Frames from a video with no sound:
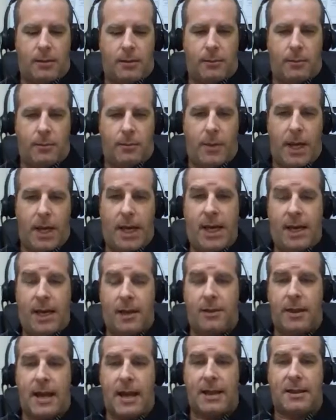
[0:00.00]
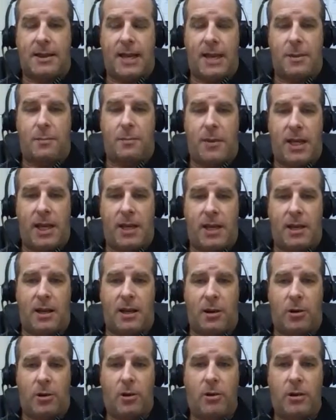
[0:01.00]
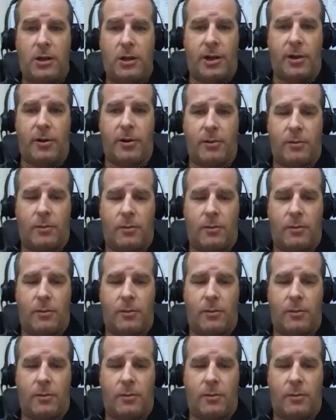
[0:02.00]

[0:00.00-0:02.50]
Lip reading: meaning that they peak earlier.